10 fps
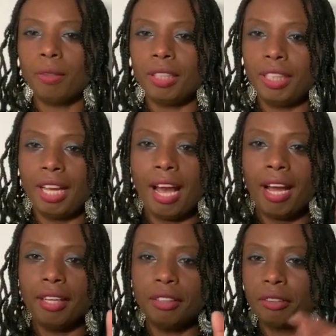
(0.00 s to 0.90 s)
She
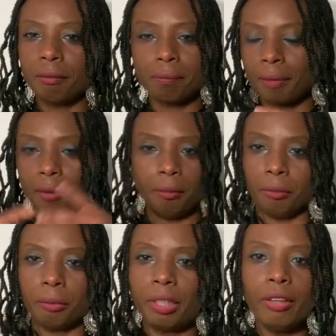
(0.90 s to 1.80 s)
has, you
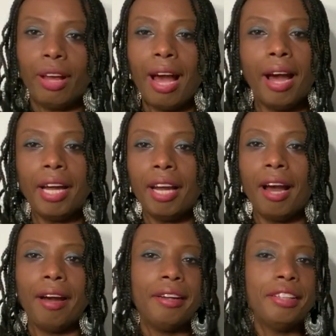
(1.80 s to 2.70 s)
know, killer high
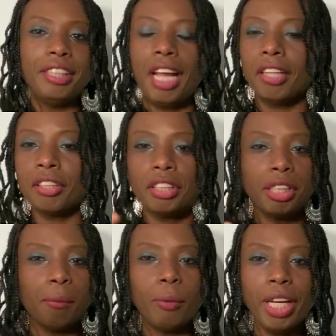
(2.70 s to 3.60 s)
eyes. She has a
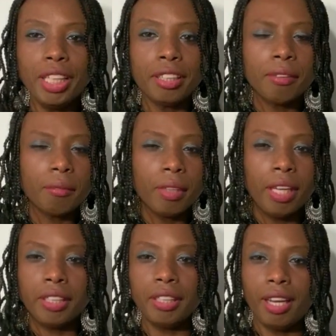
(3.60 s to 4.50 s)
slim waist.
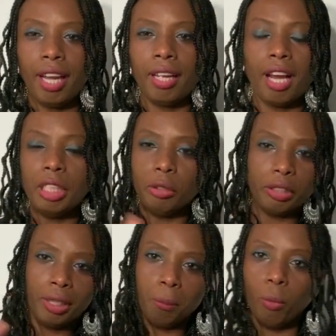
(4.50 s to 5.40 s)
Is it like, I saw
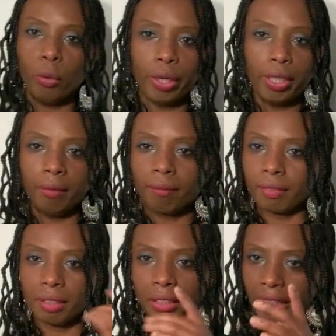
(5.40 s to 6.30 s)
this boy,
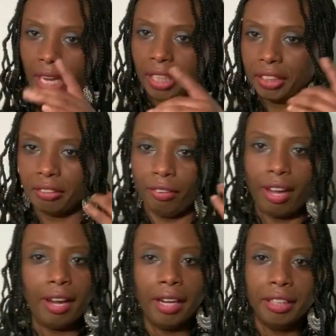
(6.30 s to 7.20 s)
he has killer
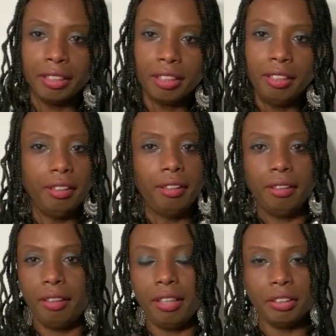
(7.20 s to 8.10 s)
eyes
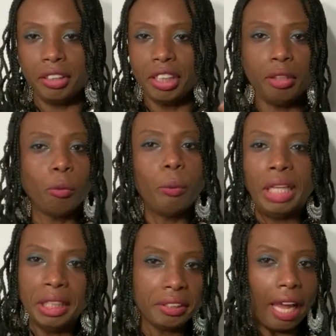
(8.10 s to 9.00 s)
and a slender
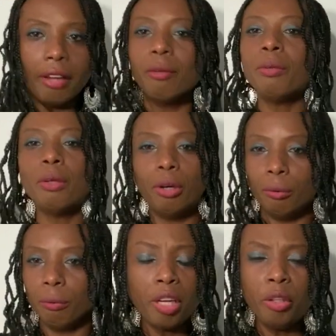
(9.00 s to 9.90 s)
waist? I don't
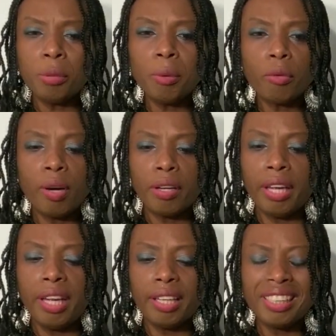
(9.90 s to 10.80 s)
know. I used my
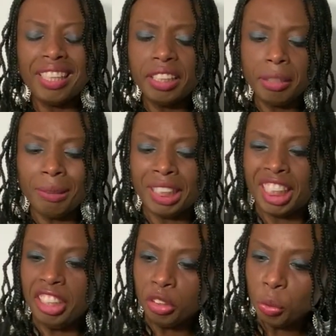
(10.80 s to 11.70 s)
Khurrana and I think his name is
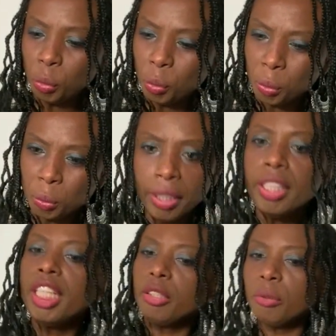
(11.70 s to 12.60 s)
G2
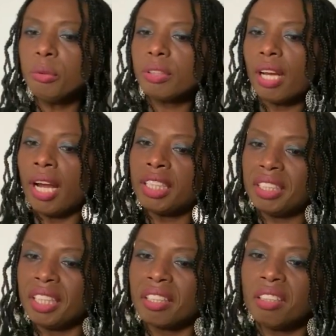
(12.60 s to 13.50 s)

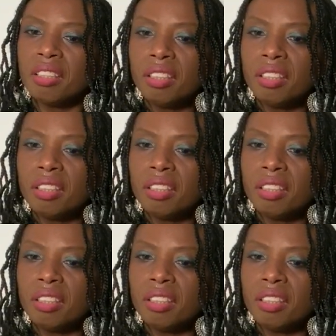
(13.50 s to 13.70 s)
Tashnik.